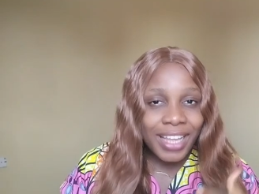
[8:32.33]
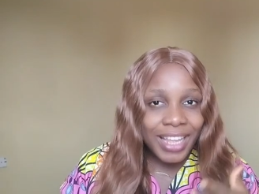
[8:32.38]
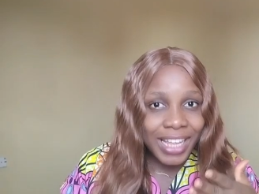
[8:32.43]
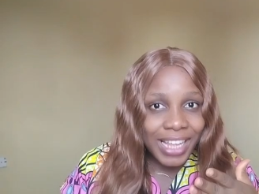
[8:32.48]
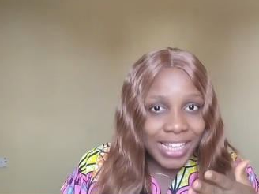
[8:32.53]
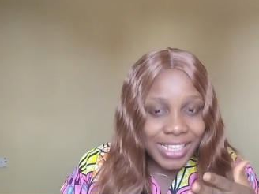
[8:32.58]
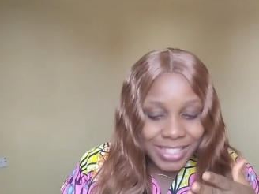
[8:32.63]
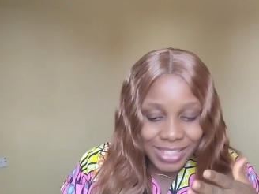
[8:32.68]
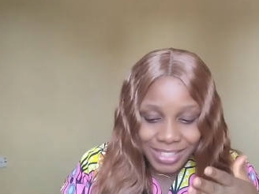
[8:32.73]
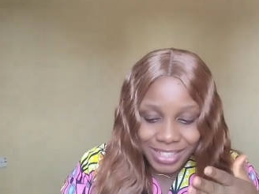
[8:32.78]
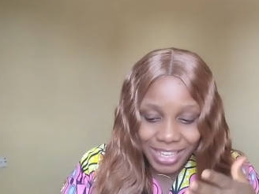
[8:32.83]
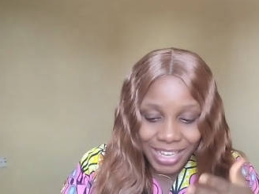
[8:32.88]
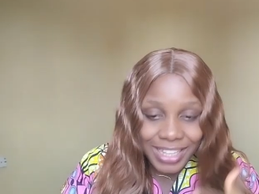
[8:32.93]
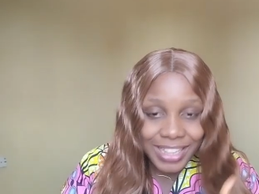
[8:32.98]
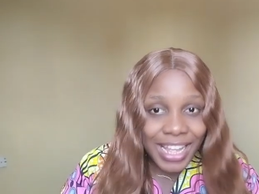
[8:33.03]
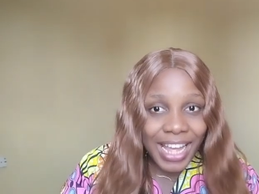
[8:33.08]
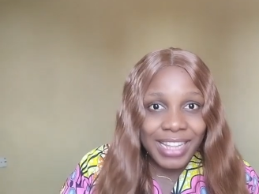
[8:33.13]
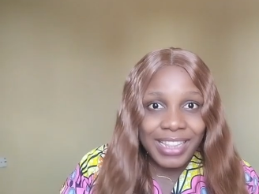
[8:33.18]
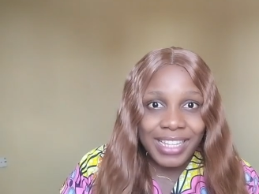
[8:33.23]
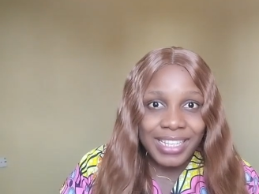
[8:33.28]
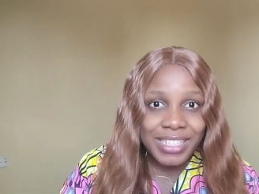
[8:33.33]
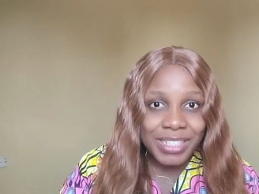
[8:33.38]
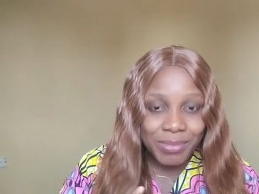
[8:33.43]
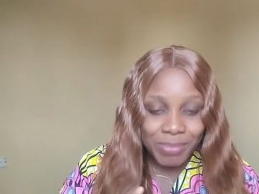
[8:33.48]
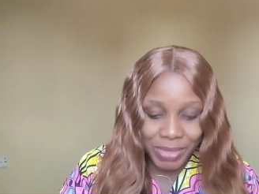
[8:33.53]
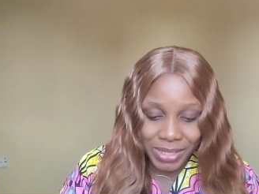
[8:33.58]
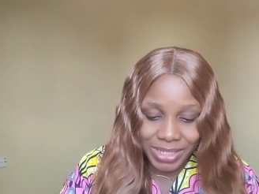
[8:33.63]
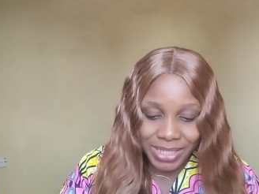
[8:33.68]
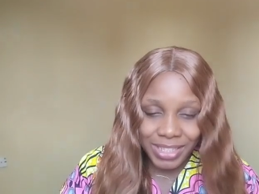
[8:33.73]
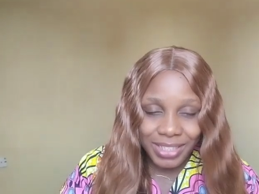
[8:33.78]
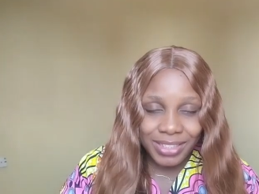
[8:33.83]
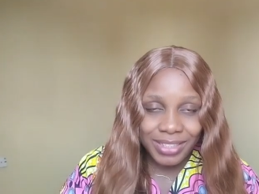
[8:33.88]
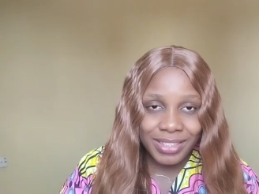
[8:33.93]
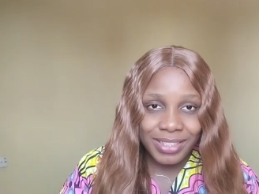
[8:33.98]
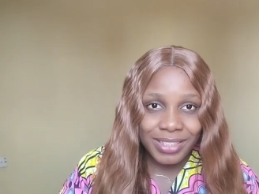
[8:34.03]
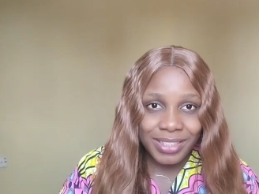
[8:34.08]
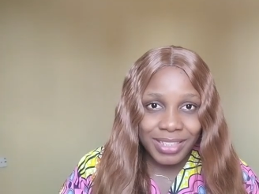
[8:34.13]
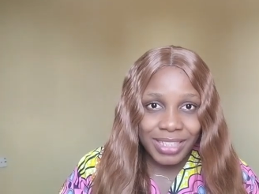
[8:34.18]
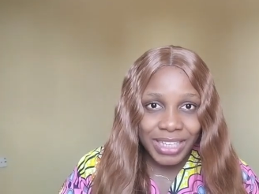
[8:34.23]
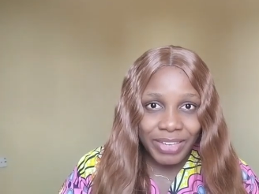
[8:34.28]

is either this meaning